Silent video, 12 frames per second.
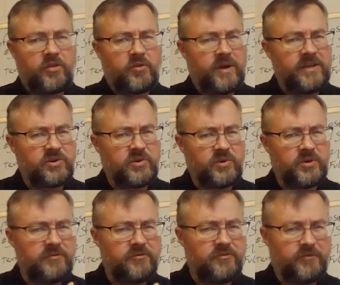Thrice
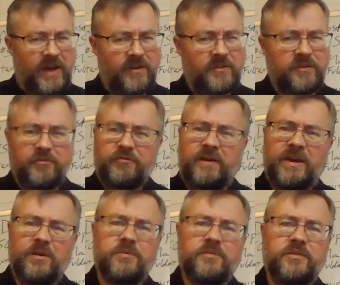holy fount. The
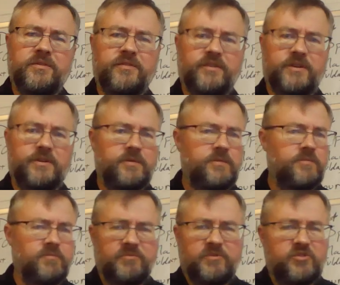fount is
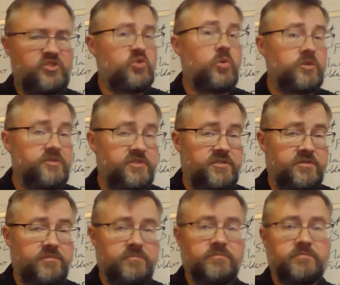the source.